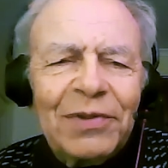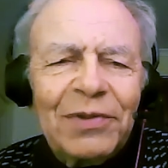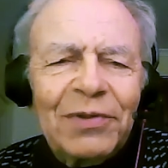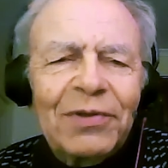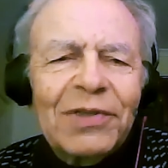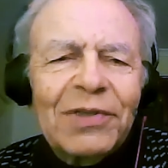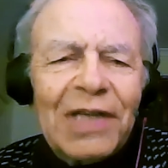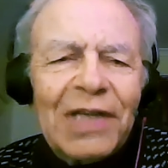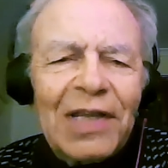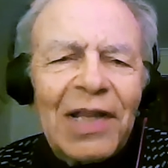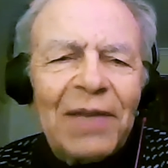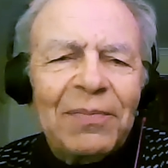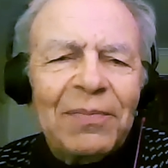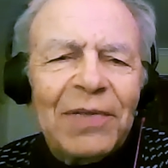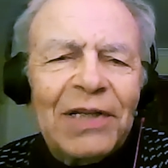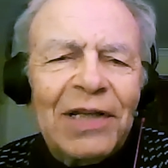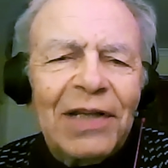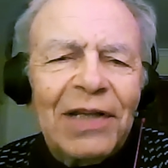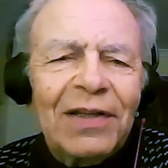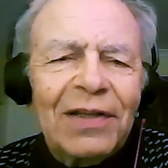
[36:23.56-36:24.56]
You could say that,
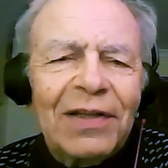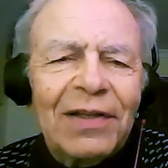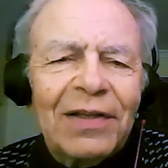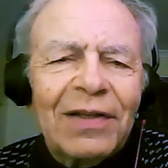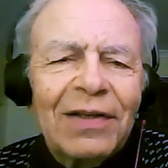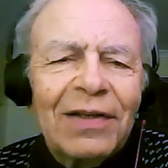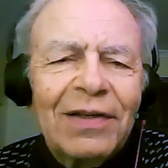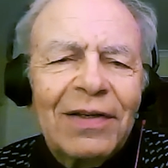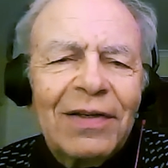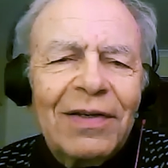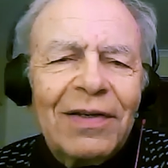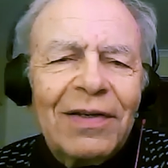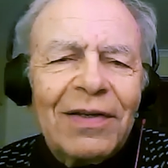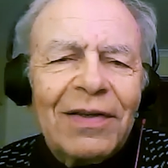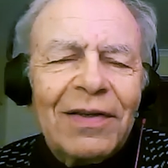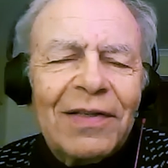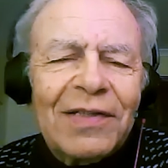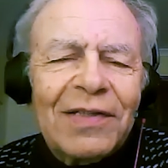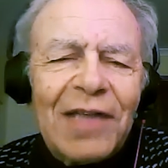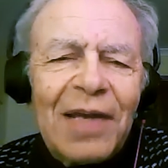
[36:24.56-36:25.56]
but then
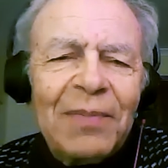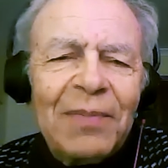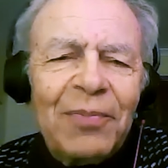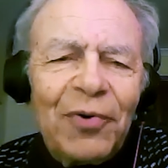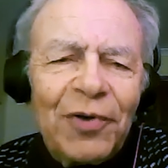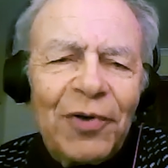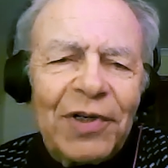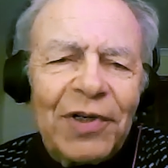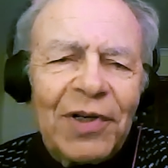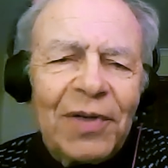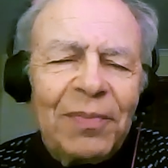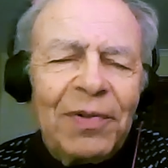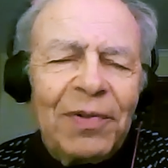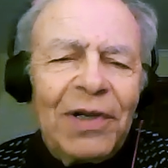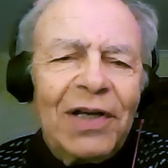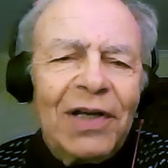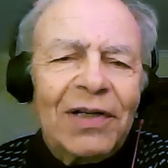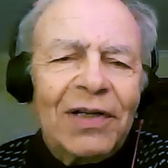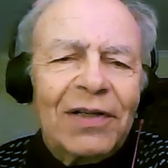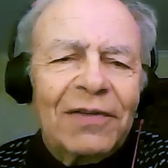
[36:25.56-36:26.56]
the same point can
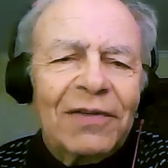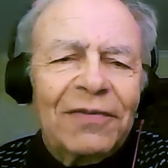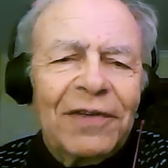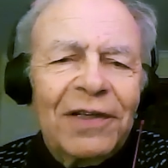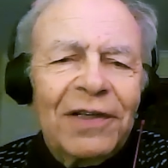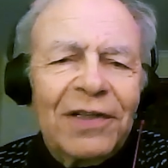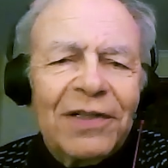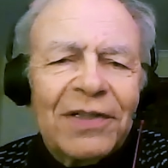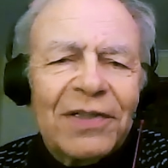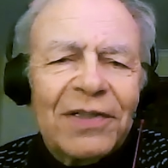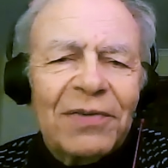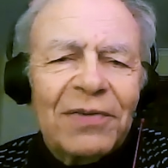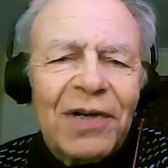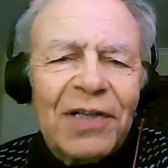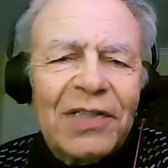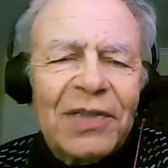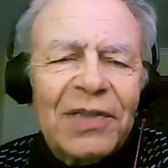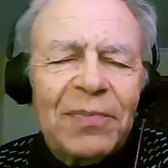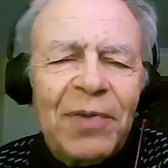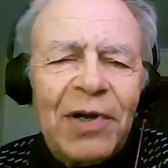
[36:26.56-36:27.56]
apply to the fetus,
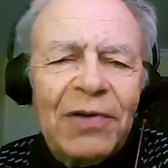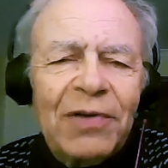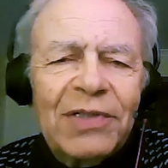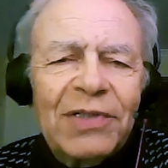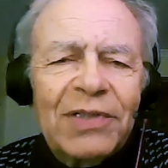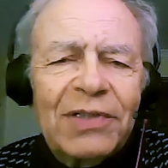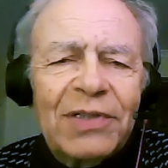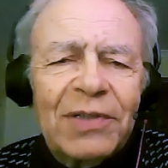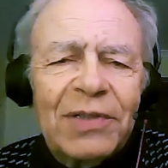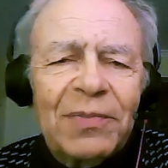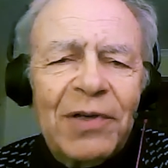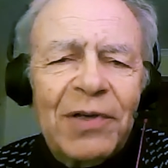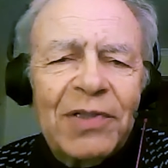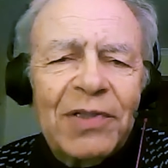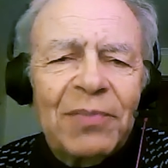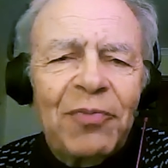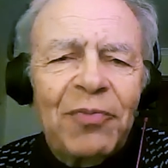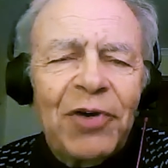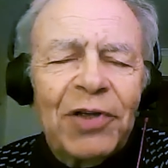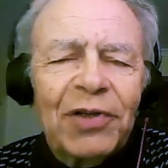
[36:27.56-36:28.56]
right? Suppose
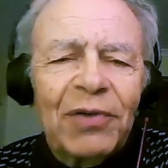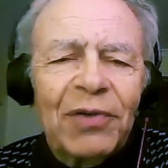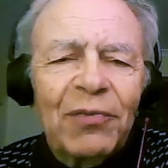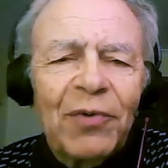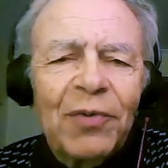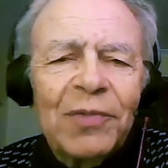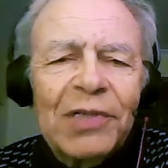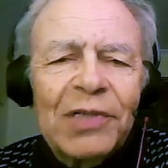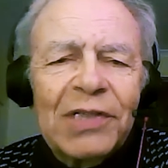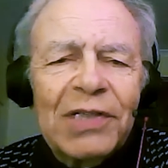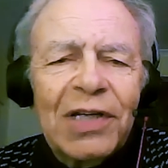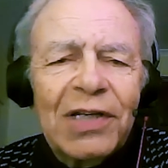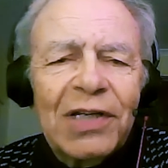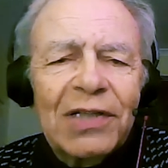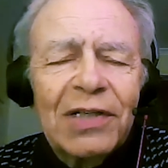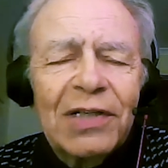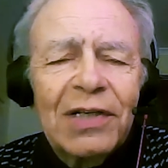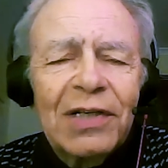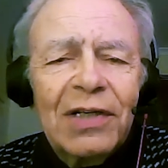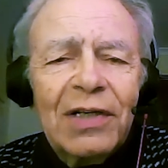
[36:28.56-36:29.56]
the pregnant woman
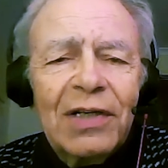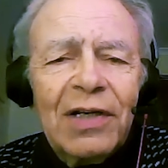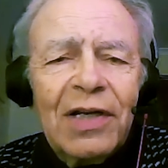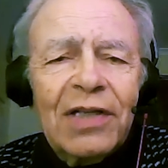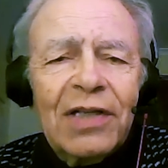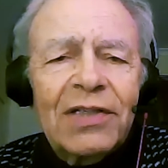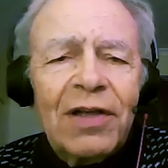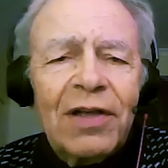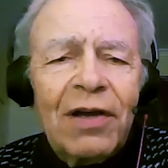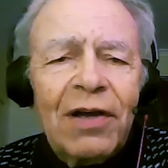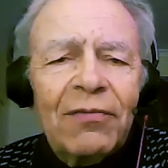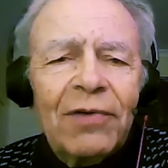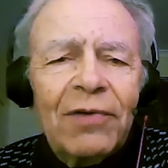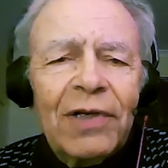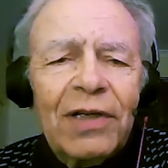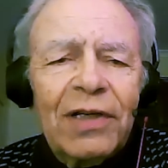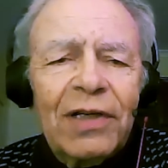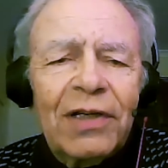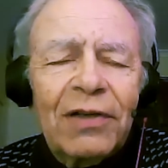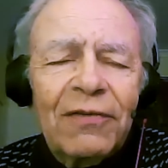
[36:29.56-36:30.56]
says, it's not
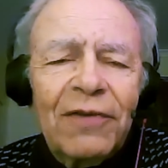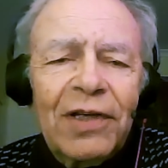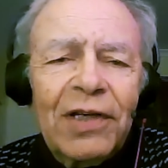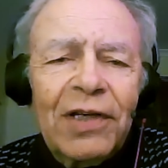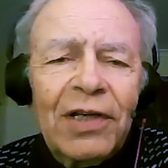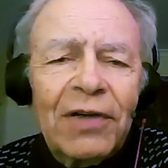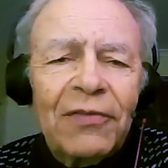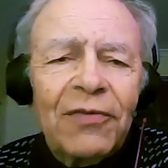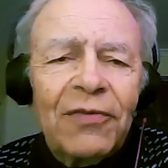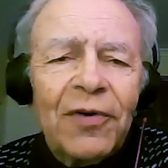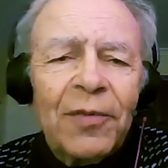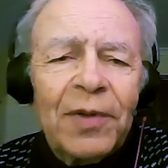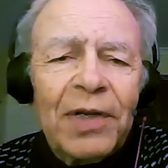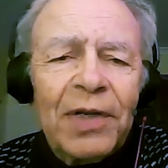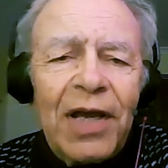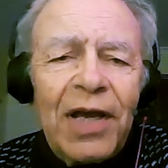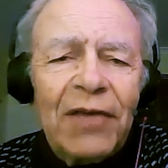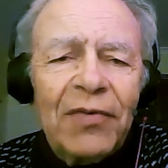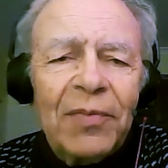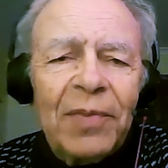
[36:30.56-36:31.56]
really convenient for me to
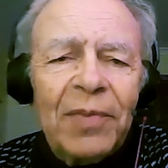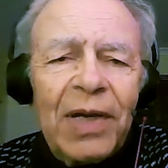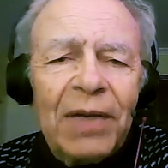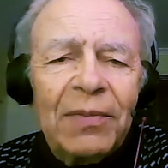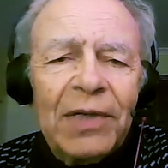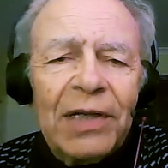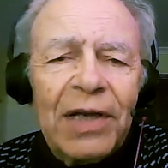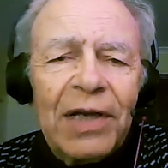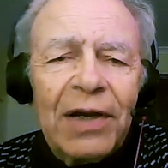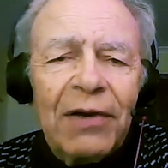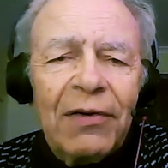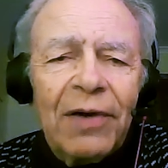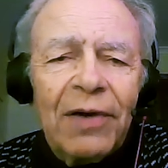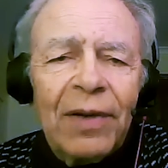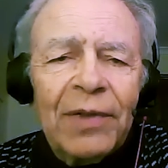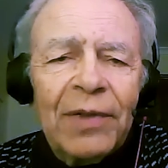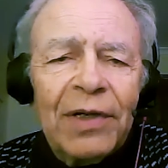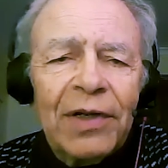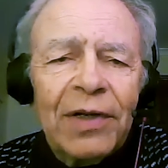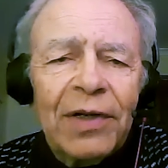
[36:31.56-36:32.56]
have a baby now.
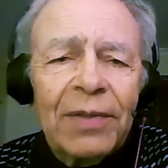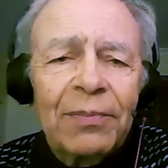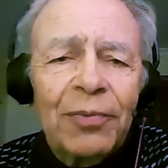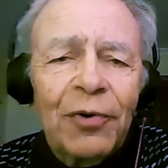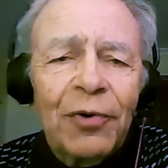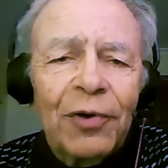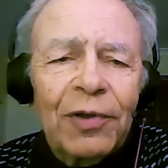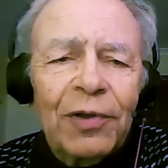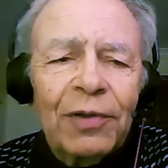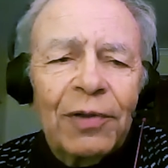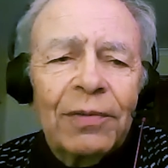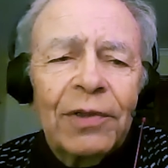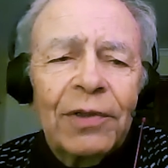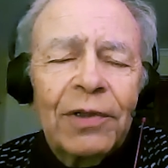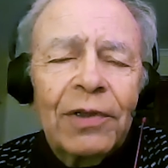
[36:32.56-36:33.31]
I'm at an important